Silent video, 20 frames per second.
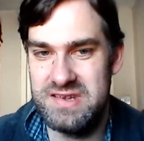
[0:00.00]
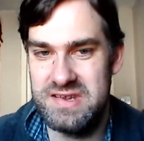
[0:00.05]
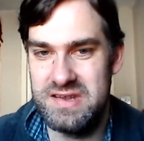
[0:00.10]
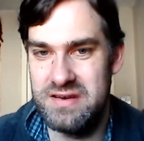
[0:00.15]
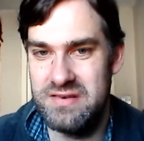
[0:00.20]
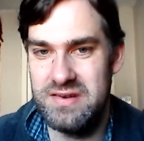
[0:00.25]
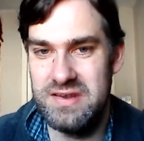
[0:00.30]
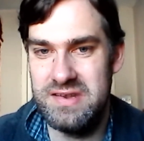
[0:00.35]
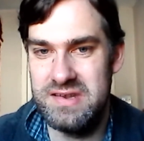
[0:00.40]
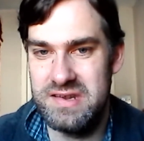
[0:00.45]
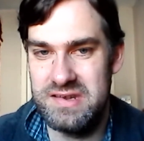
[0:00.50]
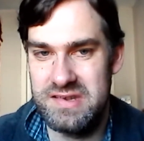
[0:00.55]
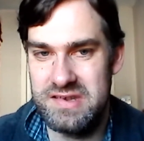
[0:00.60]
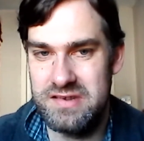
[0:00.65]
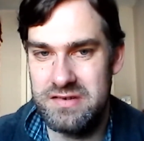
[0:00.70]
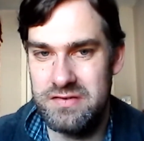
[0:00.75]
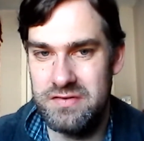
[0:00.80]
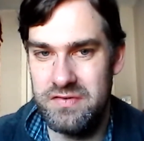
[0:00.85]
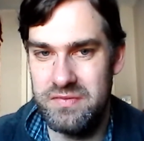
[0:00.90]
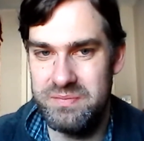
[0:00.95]
So he does
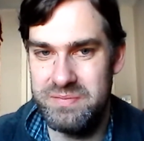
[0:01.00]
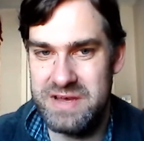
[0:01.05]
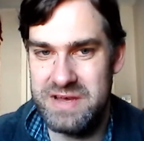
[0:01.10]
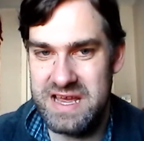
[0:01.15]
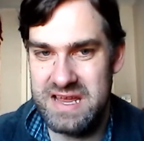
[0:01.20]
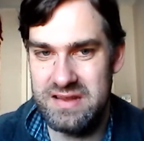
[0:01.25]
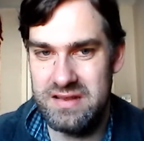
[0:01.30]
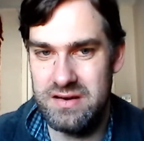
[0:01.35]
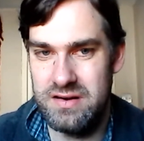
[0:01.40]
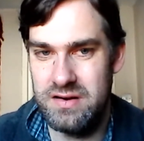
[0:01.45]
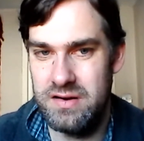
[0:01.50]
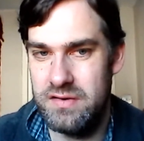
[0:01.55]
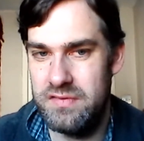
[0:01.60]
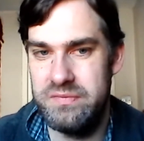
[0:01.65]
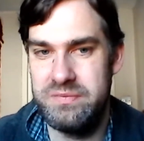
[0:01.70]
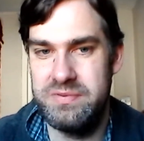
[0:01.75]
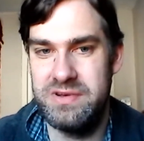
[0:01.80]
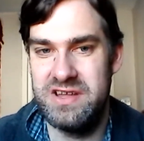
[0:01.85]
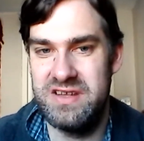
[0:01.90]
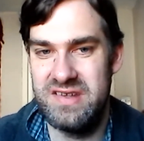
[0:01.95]
sort of back
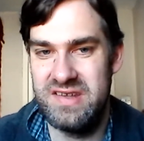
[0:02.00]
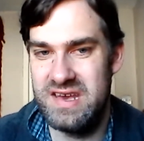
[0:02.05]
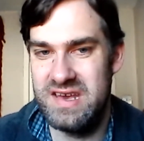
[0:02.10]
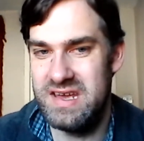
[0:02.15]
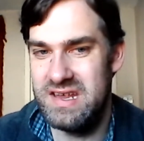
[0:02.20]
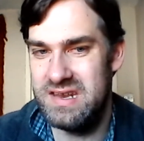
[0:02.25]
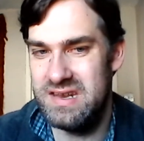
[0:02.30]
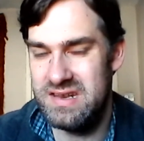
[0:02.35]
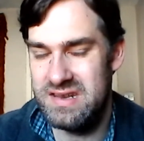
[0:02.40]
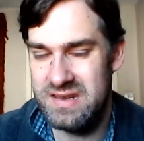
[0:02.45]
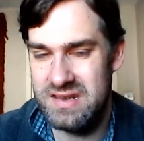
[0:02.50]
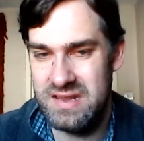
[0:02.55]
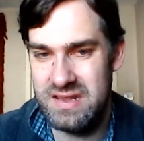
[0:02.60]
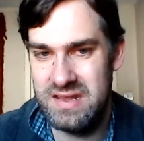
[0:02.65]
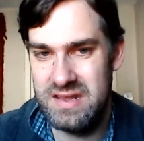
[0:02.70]
off, but then,